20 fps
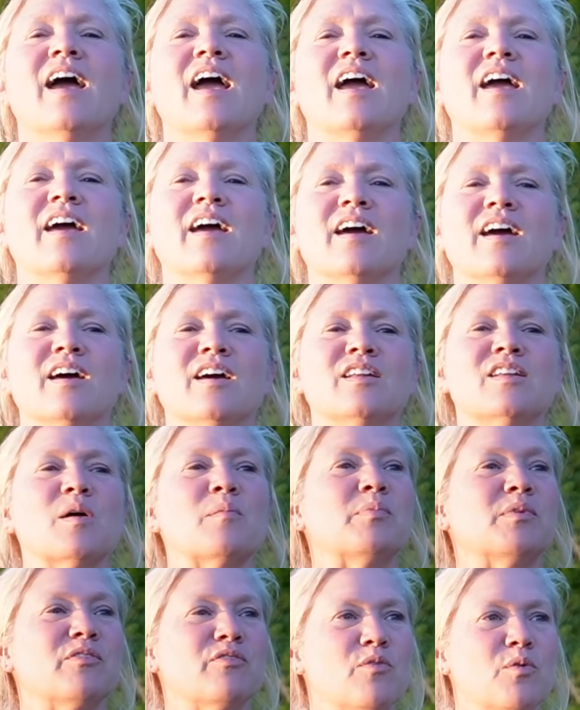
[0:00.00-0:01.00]
and
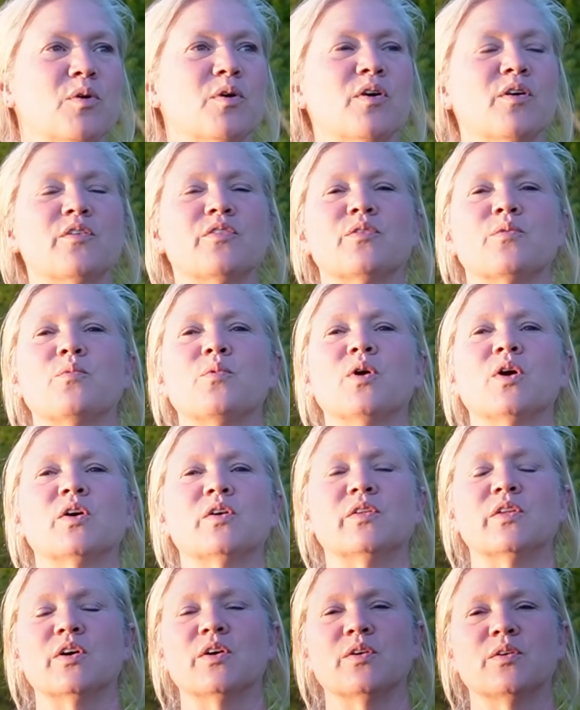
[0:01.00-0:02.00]
before the
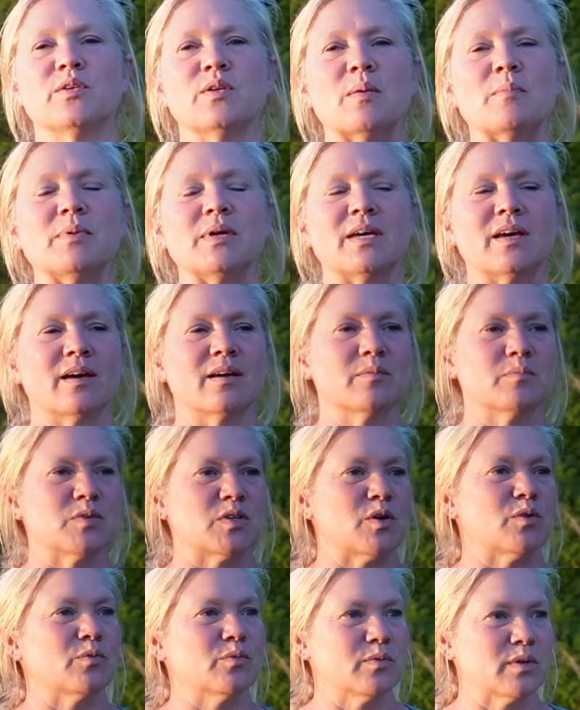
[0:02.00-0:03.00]
workload becomes
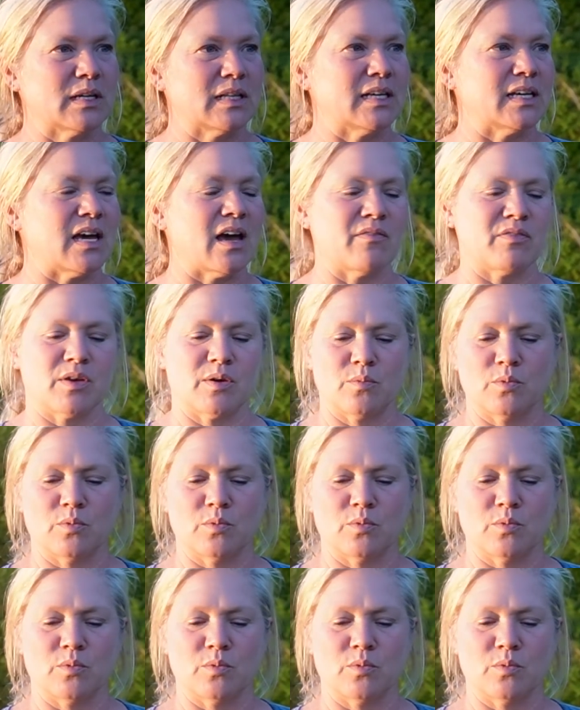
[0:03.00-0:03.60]
really heavy.